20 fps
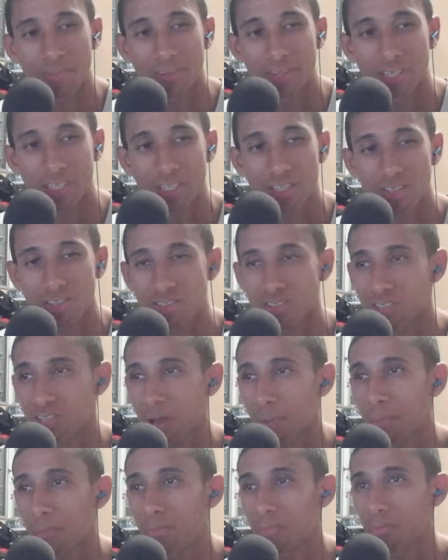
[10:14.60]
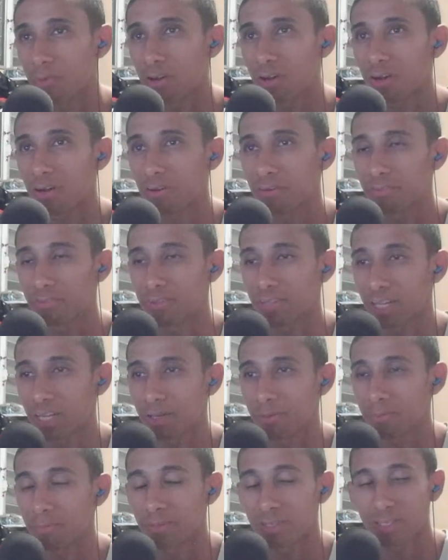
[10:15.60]
some of
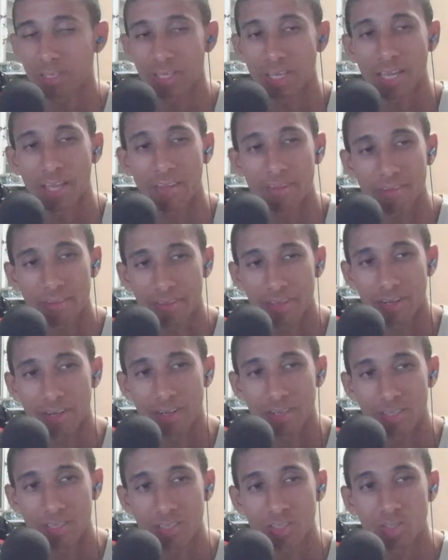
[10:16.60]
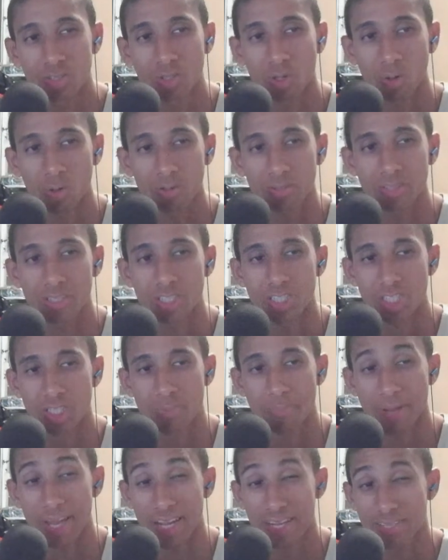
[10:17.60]
them in there told the
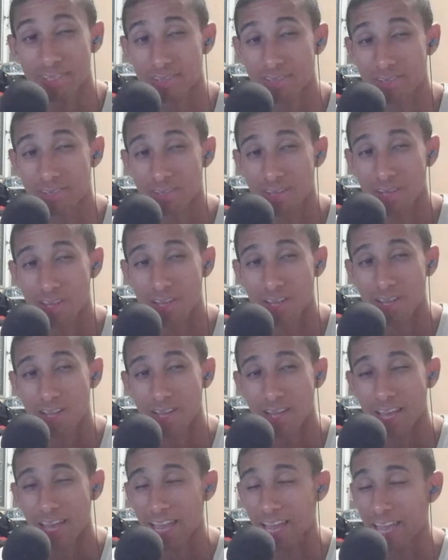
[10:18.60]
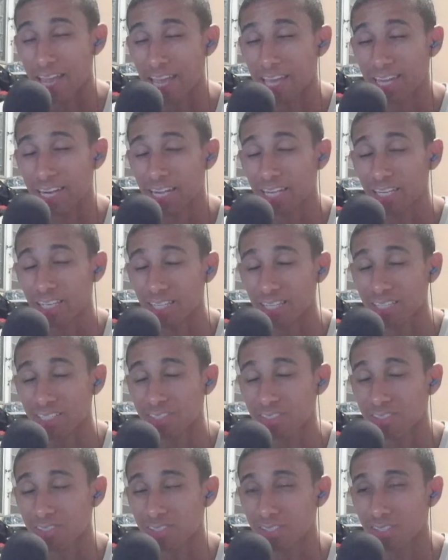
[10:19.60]
specs, and at least